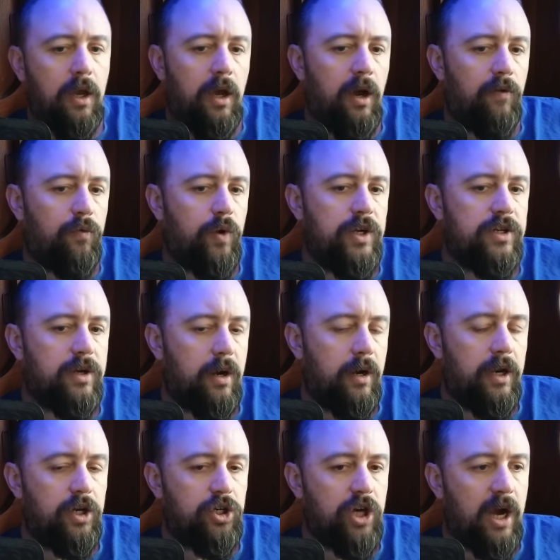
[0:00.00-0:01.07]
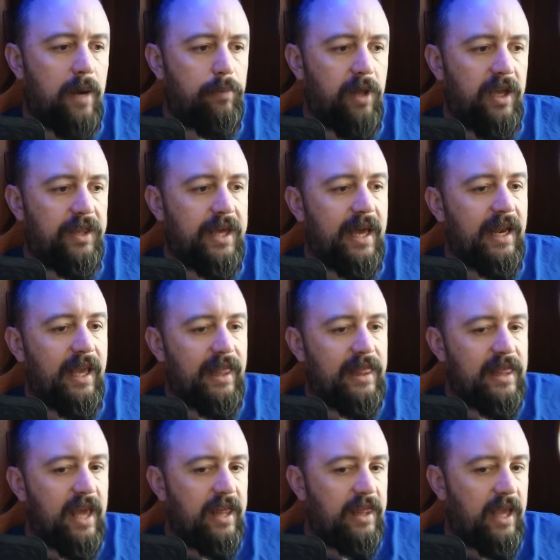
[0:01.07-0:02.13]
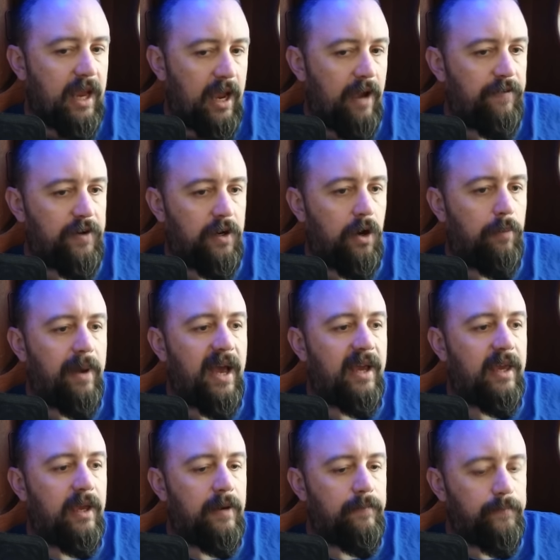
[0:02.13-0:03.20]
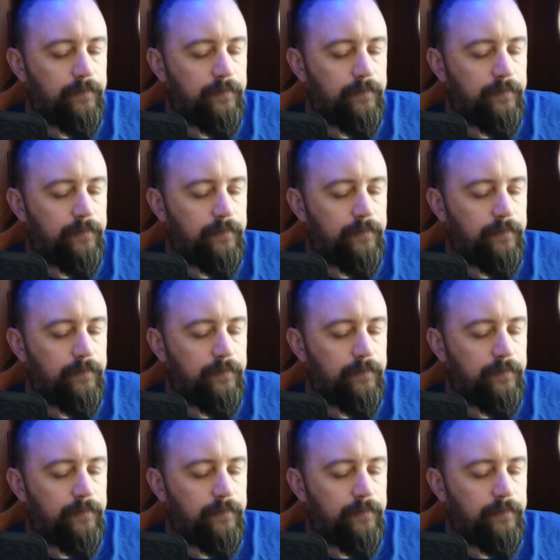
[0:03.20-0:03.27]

of restarting a job like that, and then they have to go back in